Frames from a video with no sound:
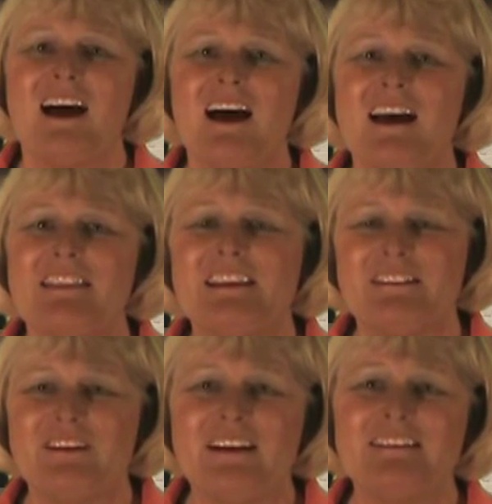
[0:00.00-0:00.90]
Uh, the
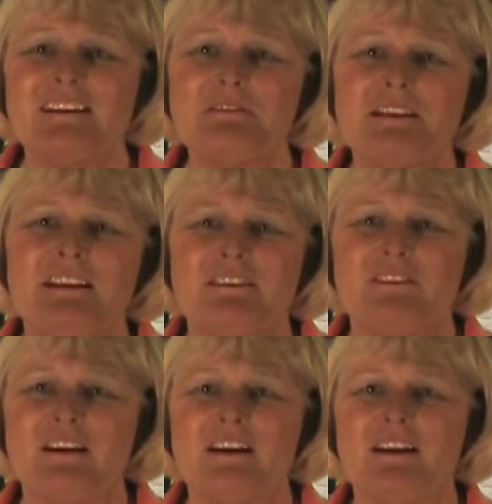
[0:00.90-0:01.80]
advice I would give
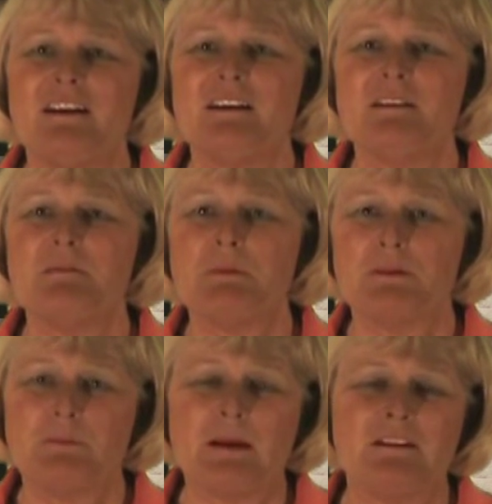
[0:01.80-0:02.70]
a
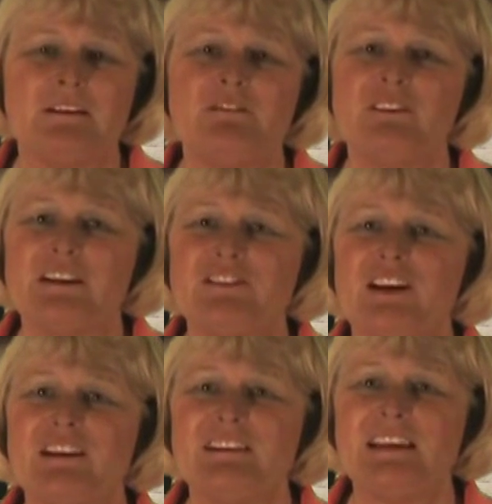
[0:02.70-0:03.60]
prospective
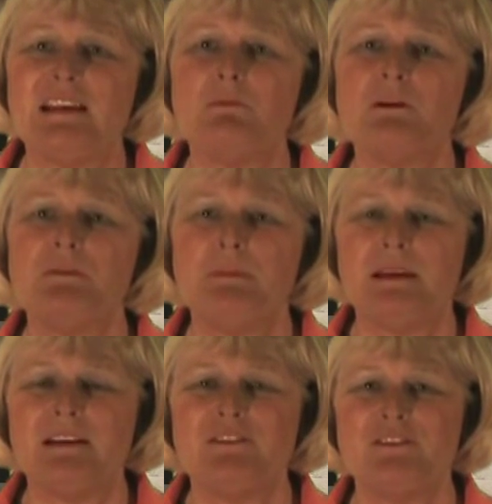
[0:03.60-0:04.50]
franchisee would
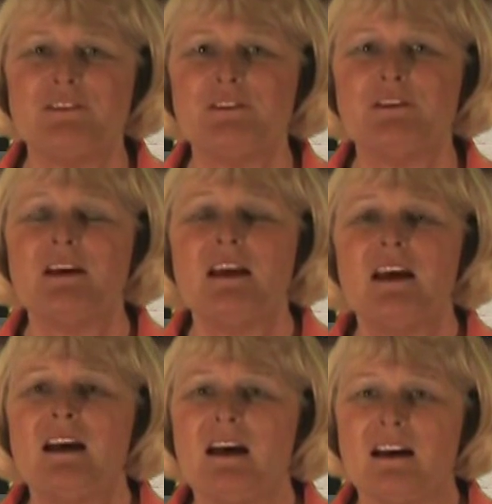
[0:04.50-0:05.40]
be to
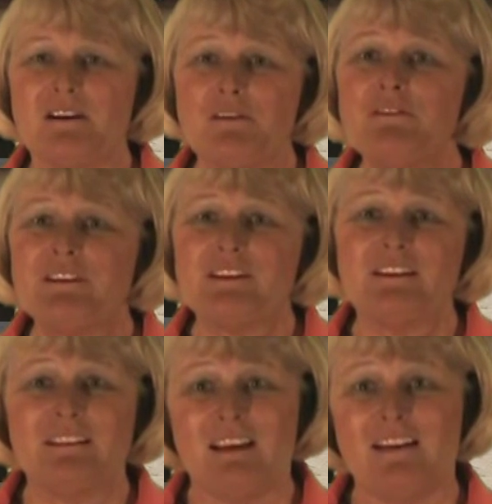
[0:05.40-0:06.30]
Uh, go
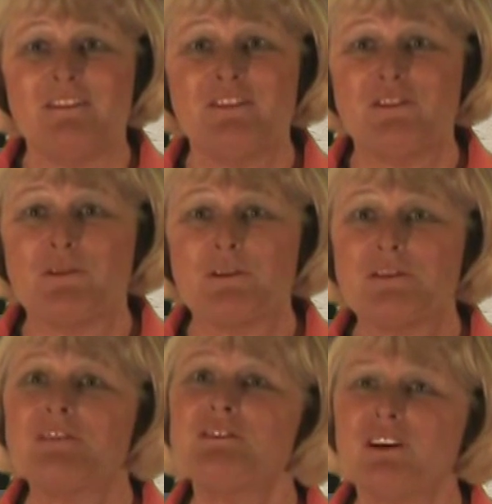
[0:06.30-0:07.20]
visit a lot of
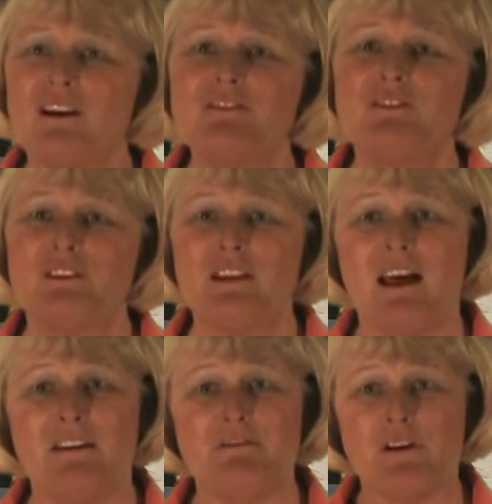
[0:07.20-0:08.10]
stores, talk to a
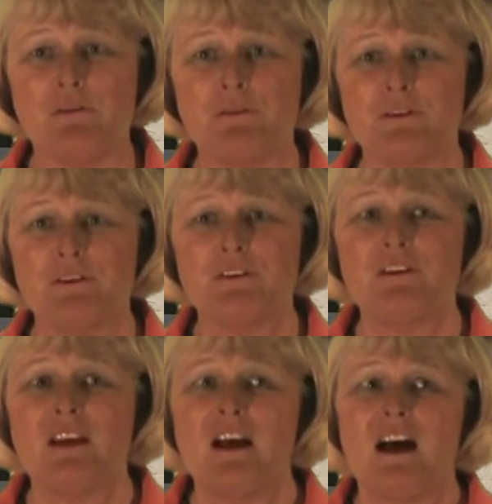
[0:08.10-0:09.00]
lot of owners,
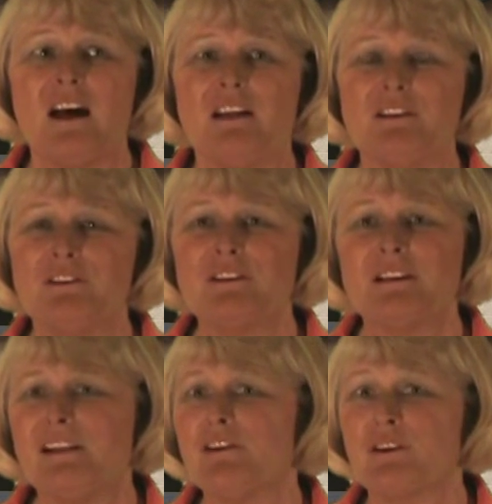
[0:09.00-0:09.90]
uh, look
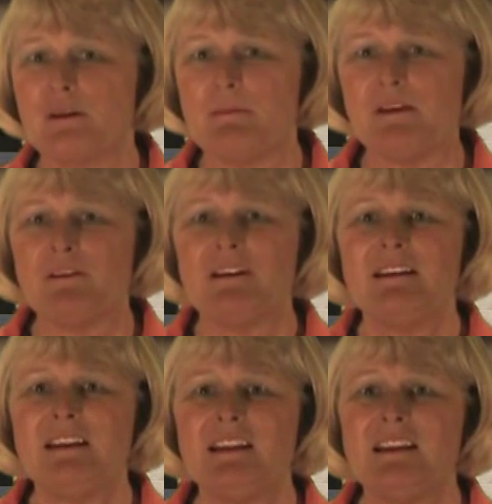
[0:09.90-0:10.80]
at your
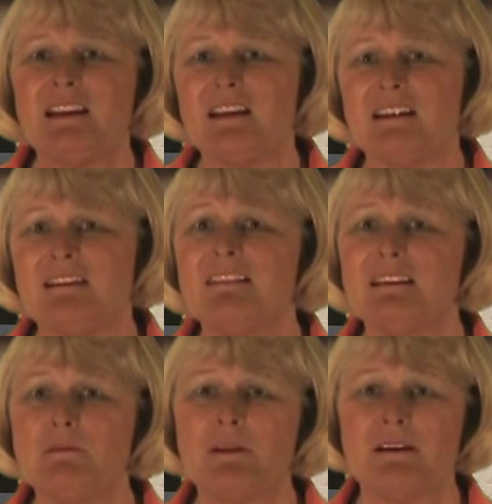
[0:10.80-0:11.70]
community and
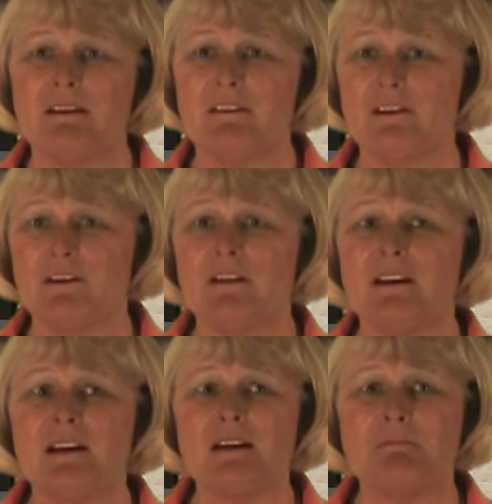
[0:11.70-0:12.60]
see what other
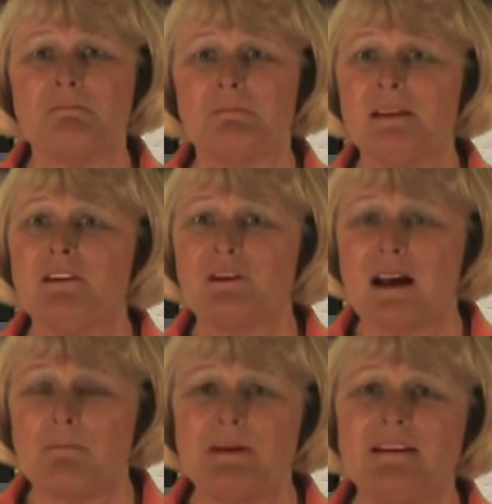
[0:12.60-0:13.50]
um, you know,
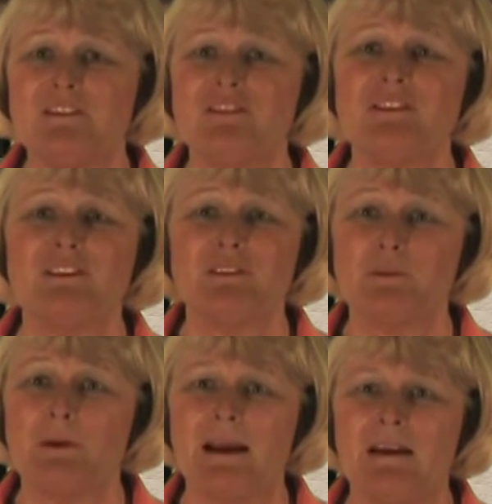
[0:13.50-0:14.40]
competition is
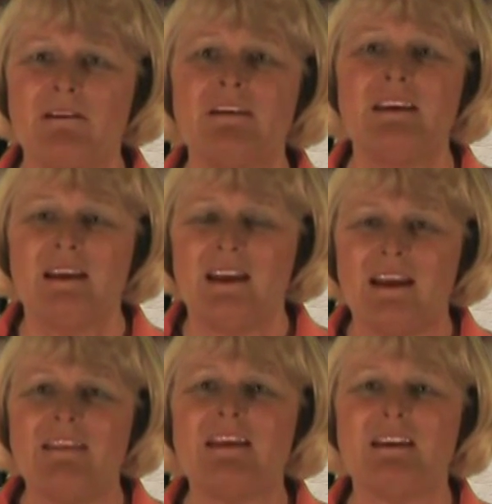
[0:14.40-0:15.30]
around,
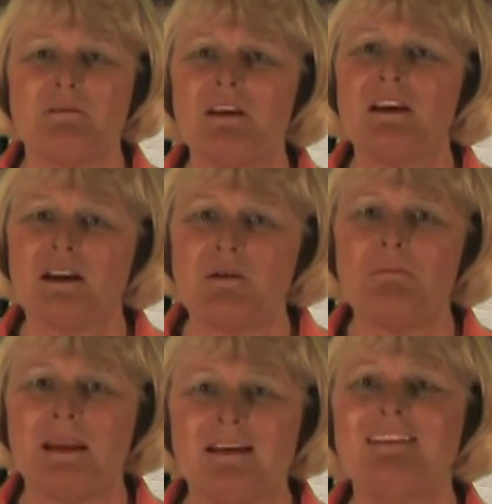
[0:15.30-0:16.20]
and then uh,
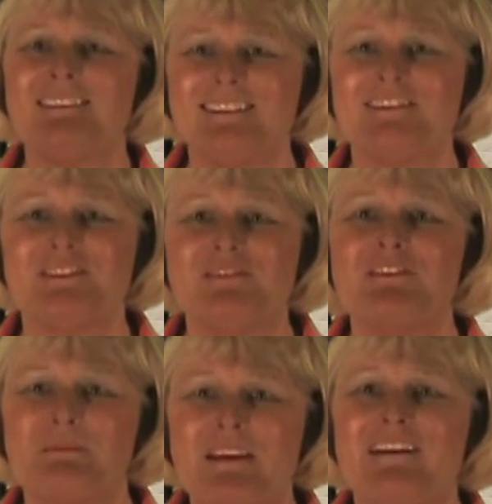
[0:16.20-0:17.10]
make a decision
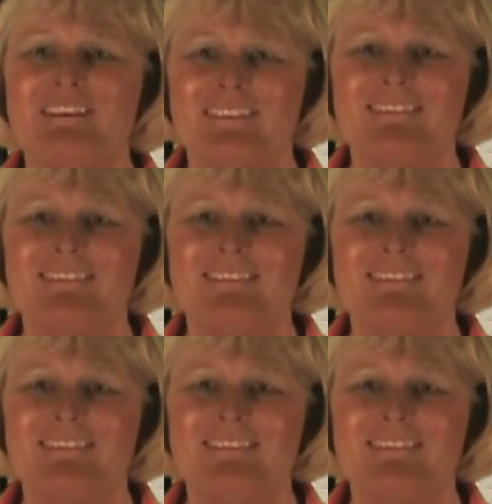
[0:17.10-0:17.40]
from there.